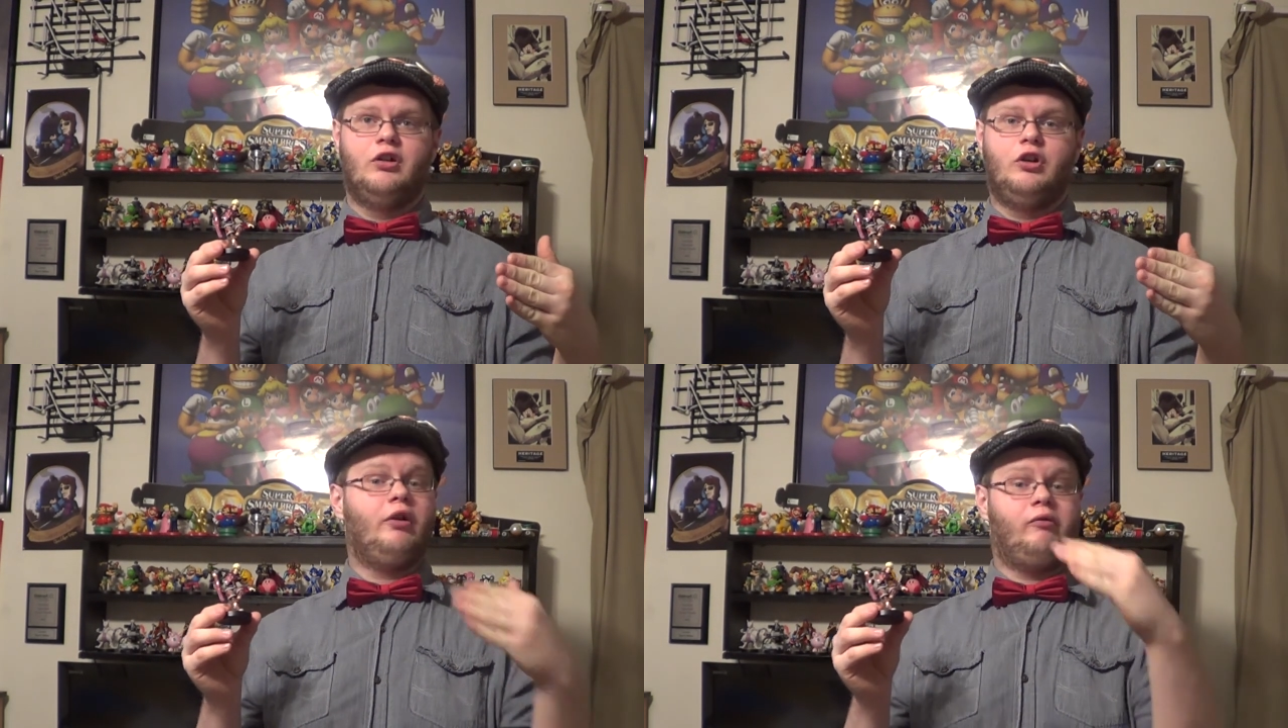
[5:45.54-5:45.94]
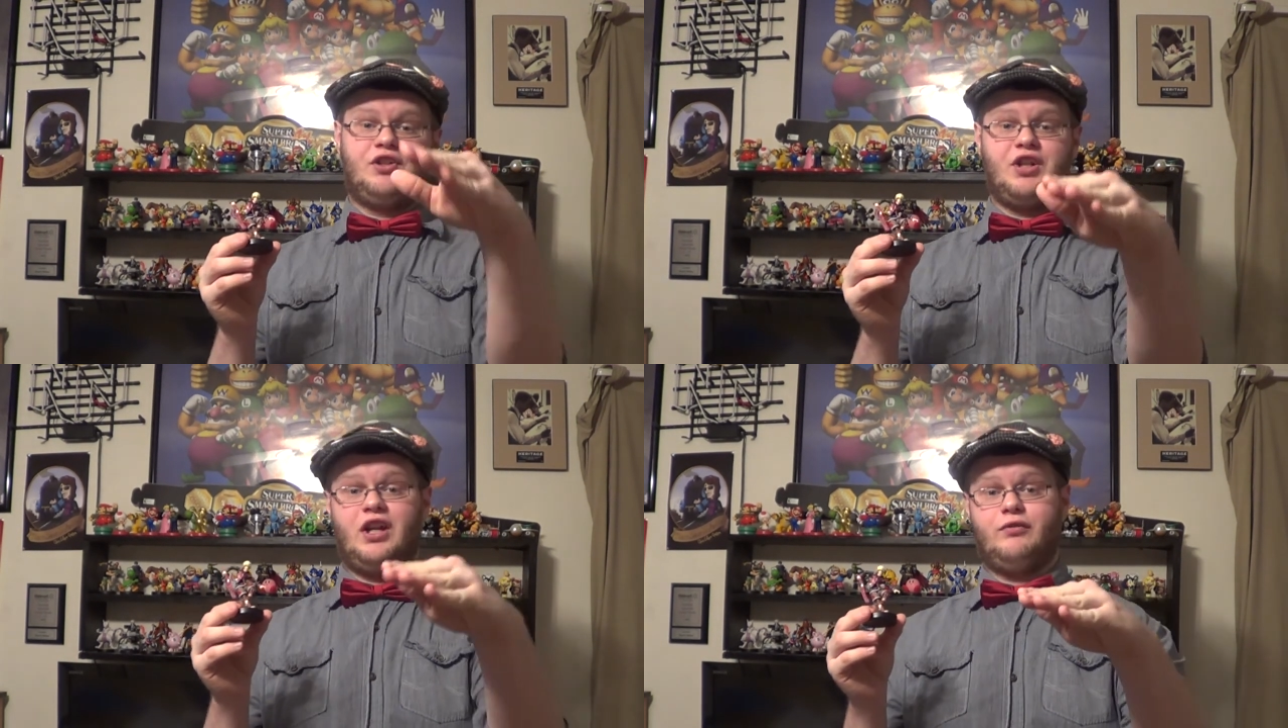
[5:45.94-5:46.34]
No, it
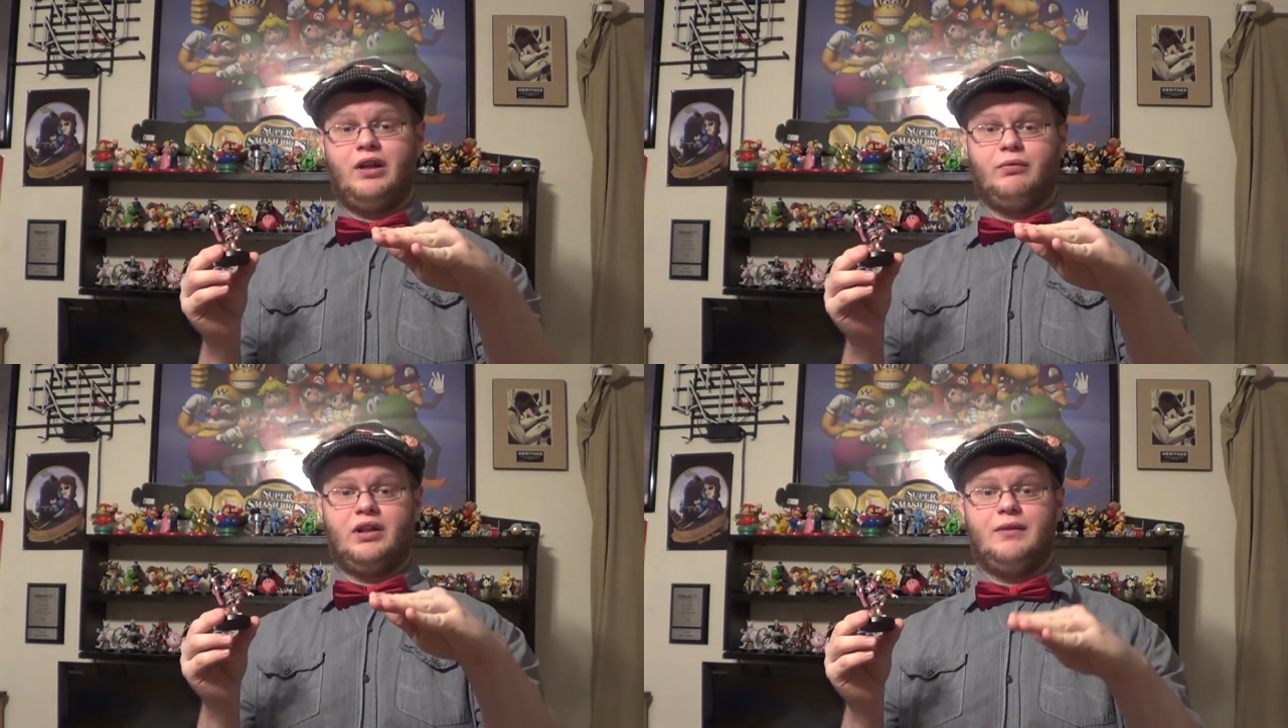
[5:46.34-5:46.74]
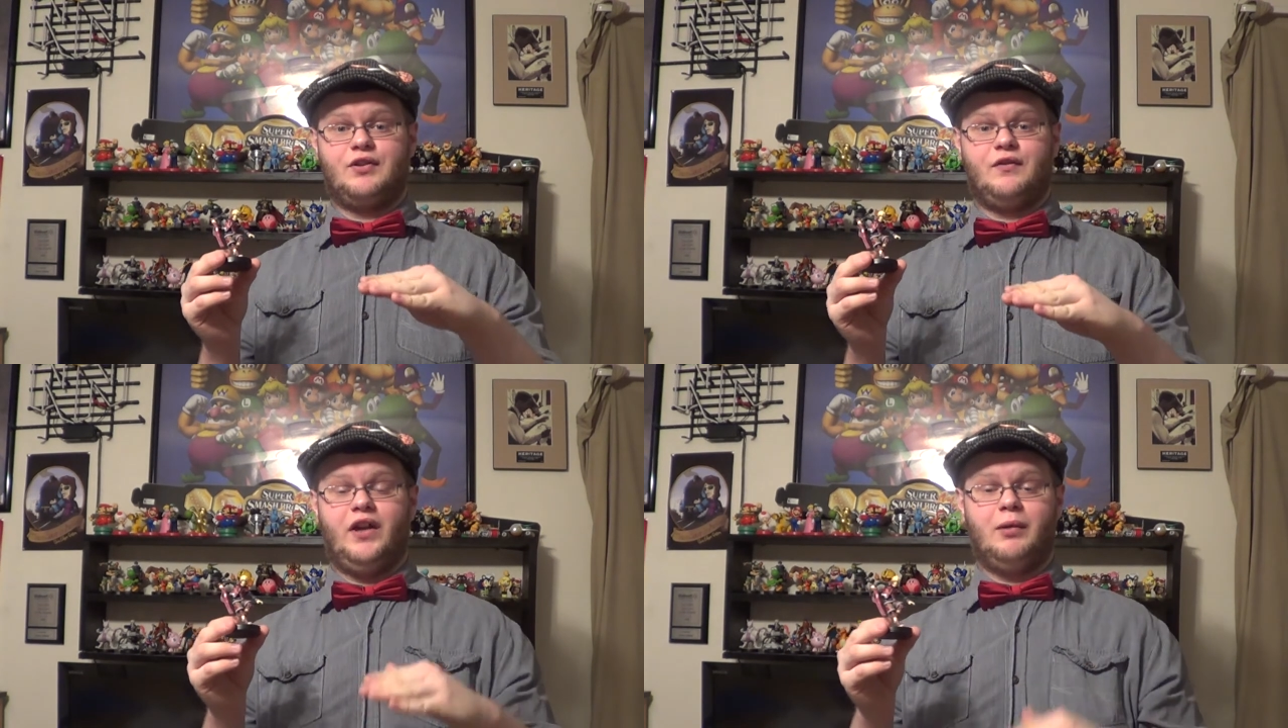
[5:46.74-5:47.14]
was January when he
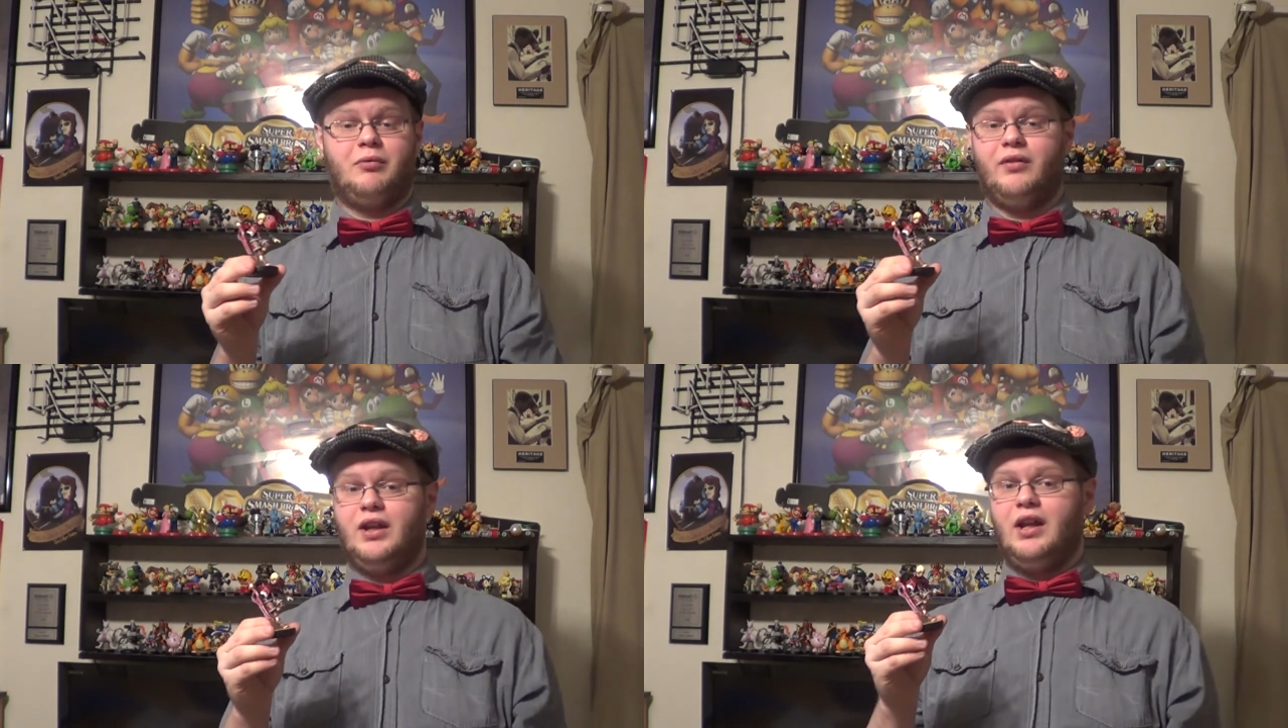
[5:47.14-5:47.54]
was available,